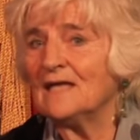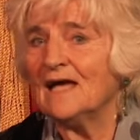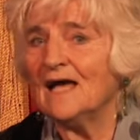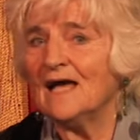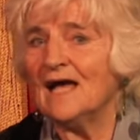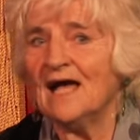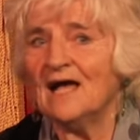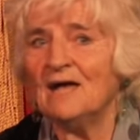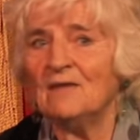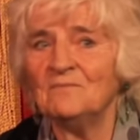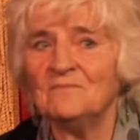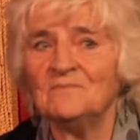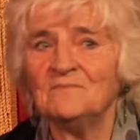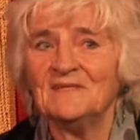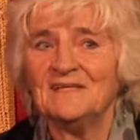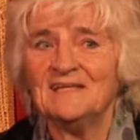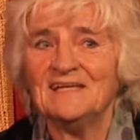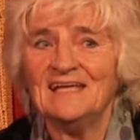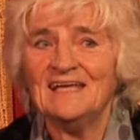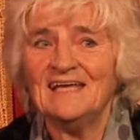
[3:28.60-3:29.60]
um,
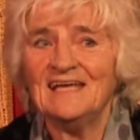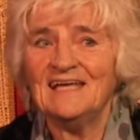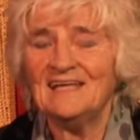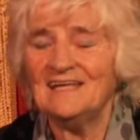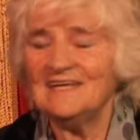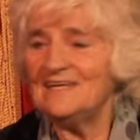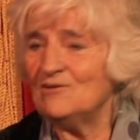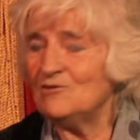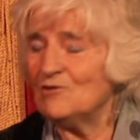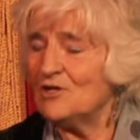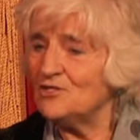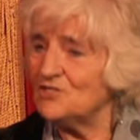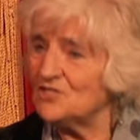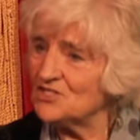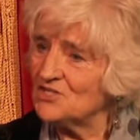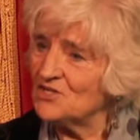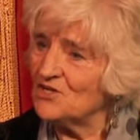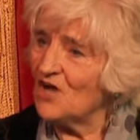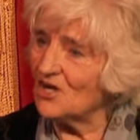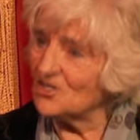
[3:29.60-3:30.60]
it, you know, it
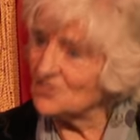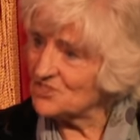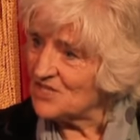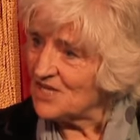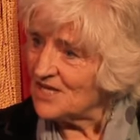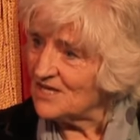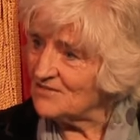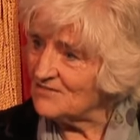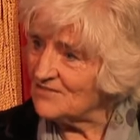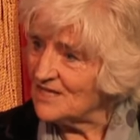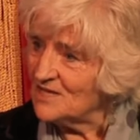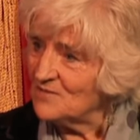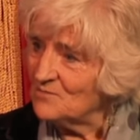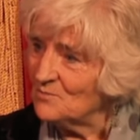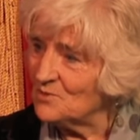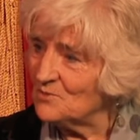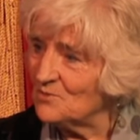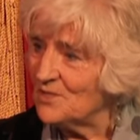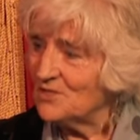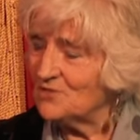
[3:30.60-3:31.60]
doesn't cost anything,
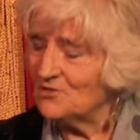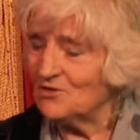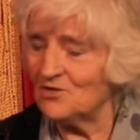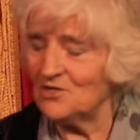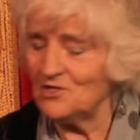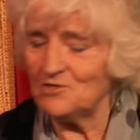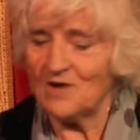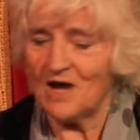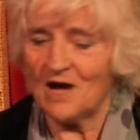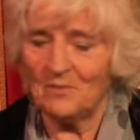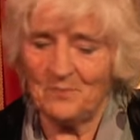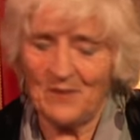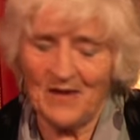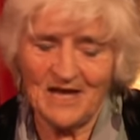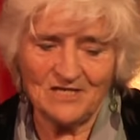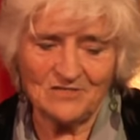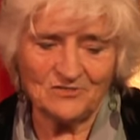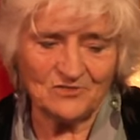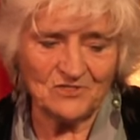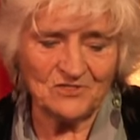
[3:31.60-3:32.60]
but we call you our
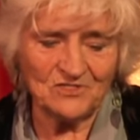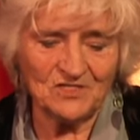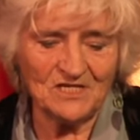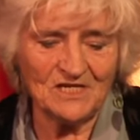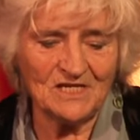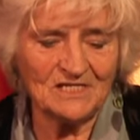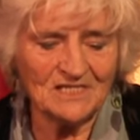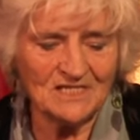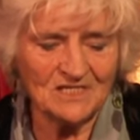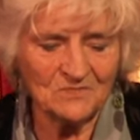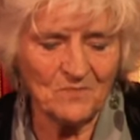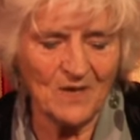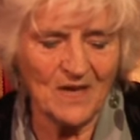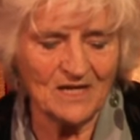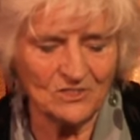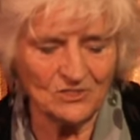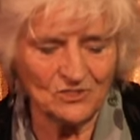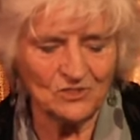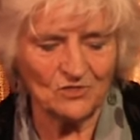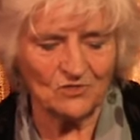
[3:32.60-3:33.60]
patrons, and it does
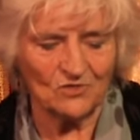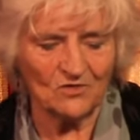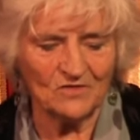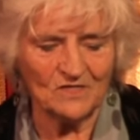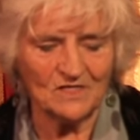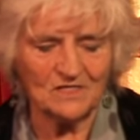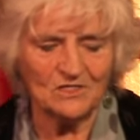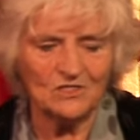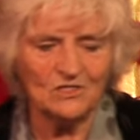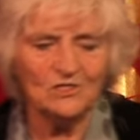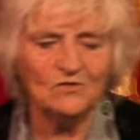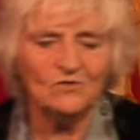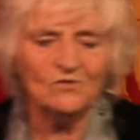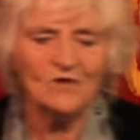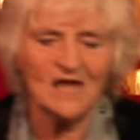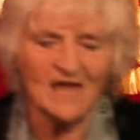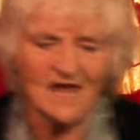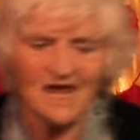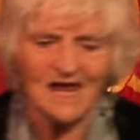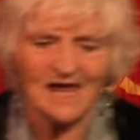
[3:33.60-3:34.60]
make sure that
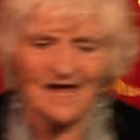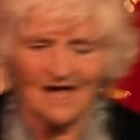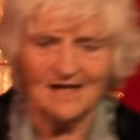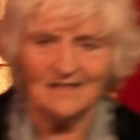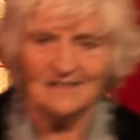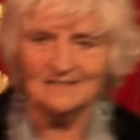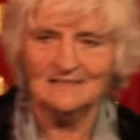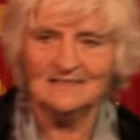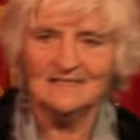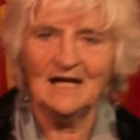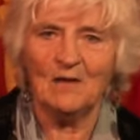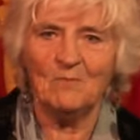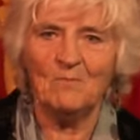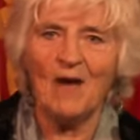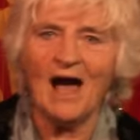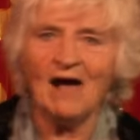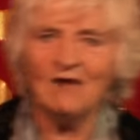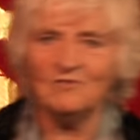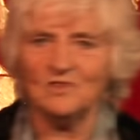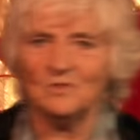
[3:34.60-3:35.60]
you hear
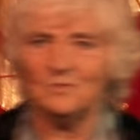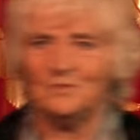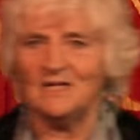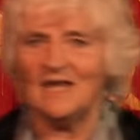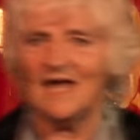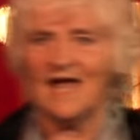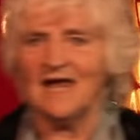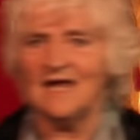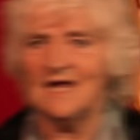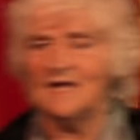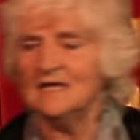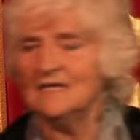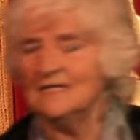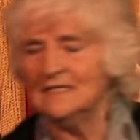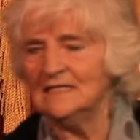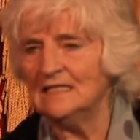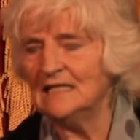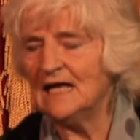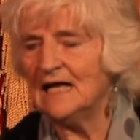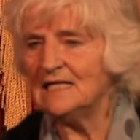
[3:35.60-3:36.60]
about the play
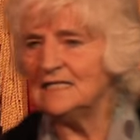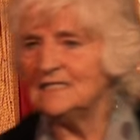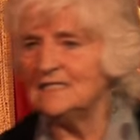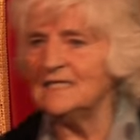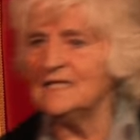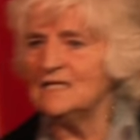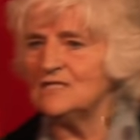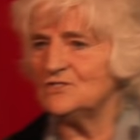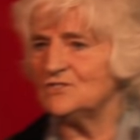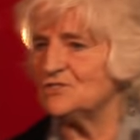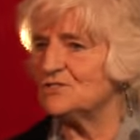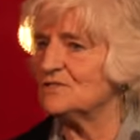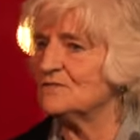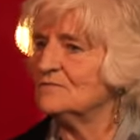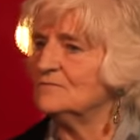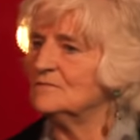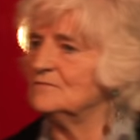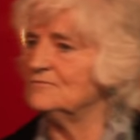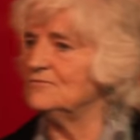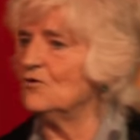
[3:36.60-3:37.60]
at least
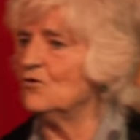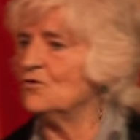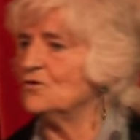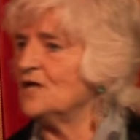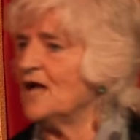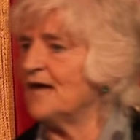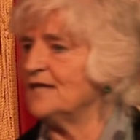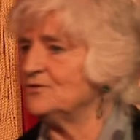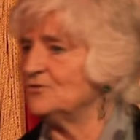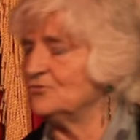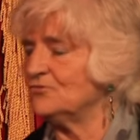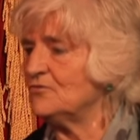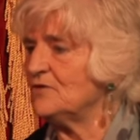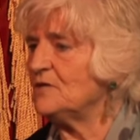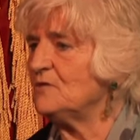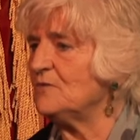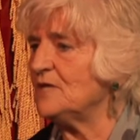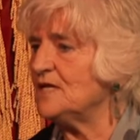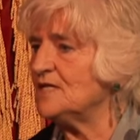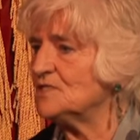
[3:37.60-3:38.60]
fortnight or
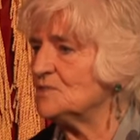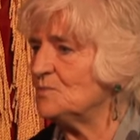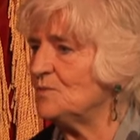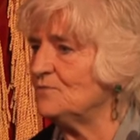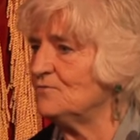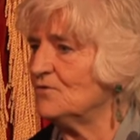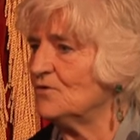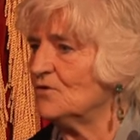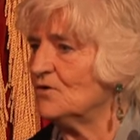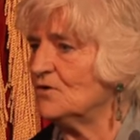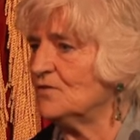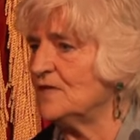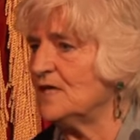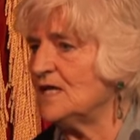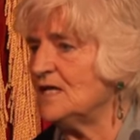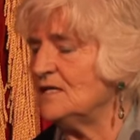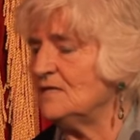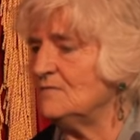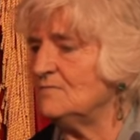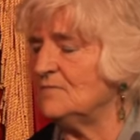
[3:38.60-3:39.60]
three weeks before
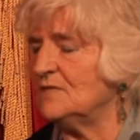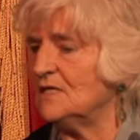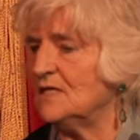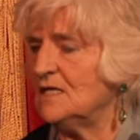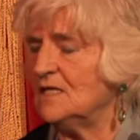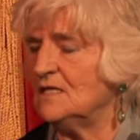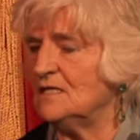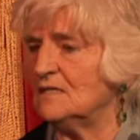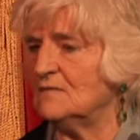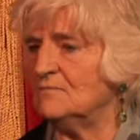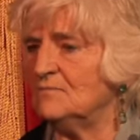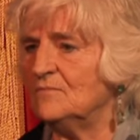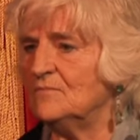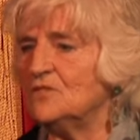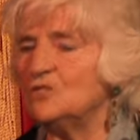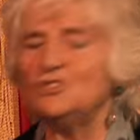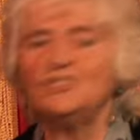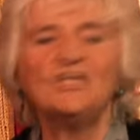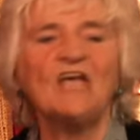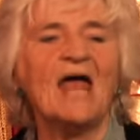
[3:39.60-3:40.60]
the, the, um,
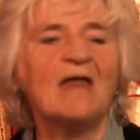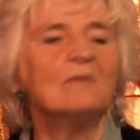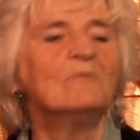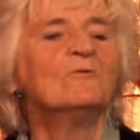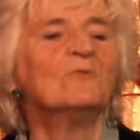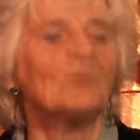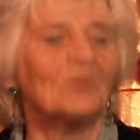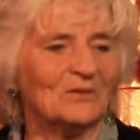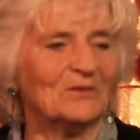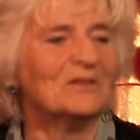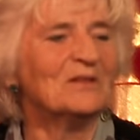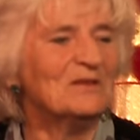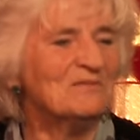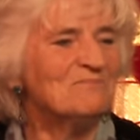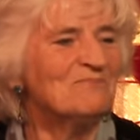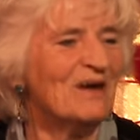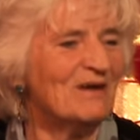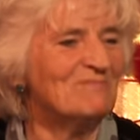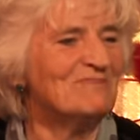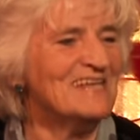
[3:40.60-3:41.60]
the general
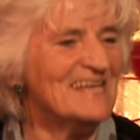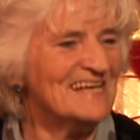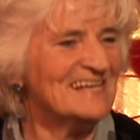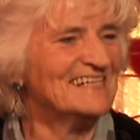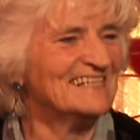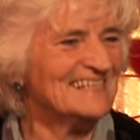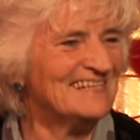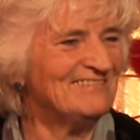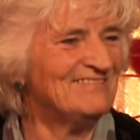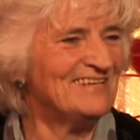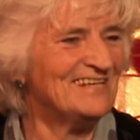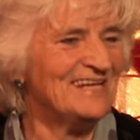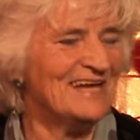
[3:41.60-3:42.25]
public is